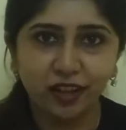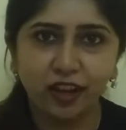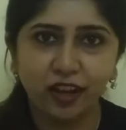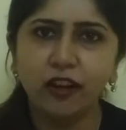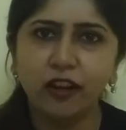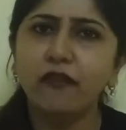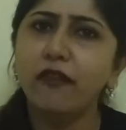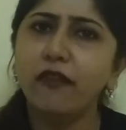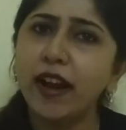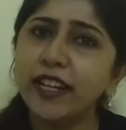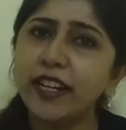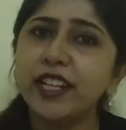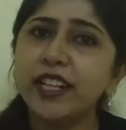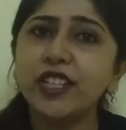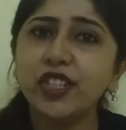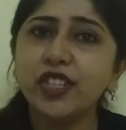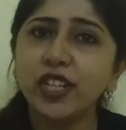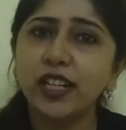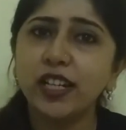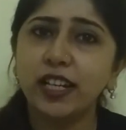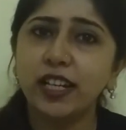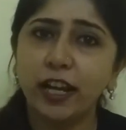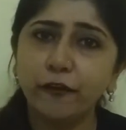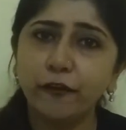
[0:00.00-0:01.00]
Why did she
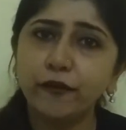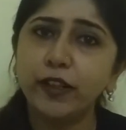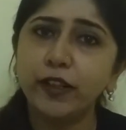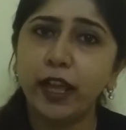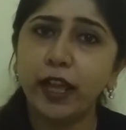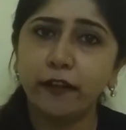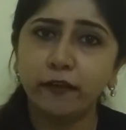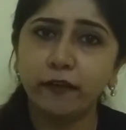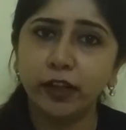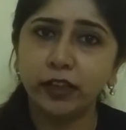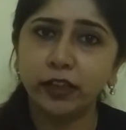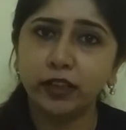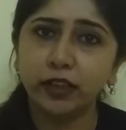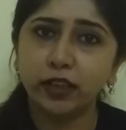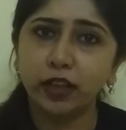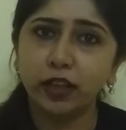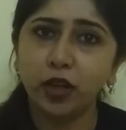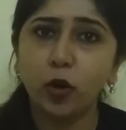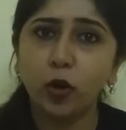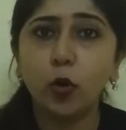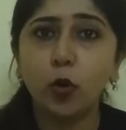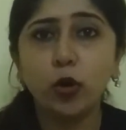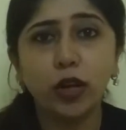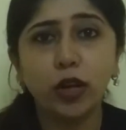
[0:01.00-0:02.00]
left Daivat,
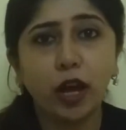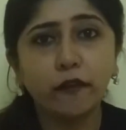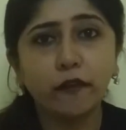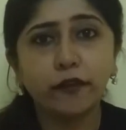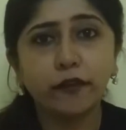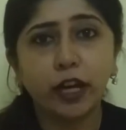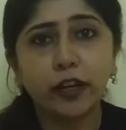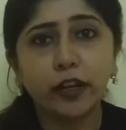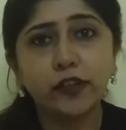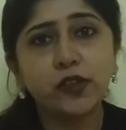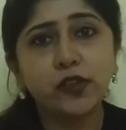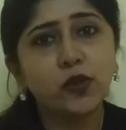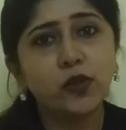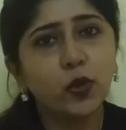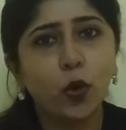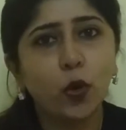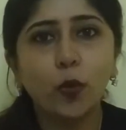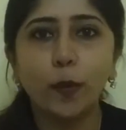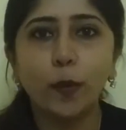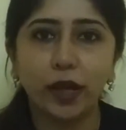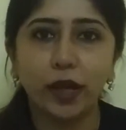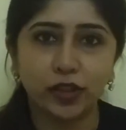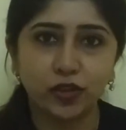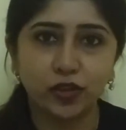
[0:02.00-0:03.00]
who loved her so
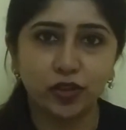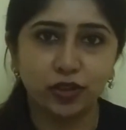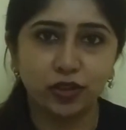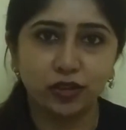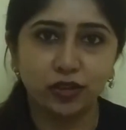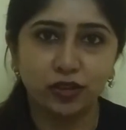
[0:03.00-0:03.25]
much?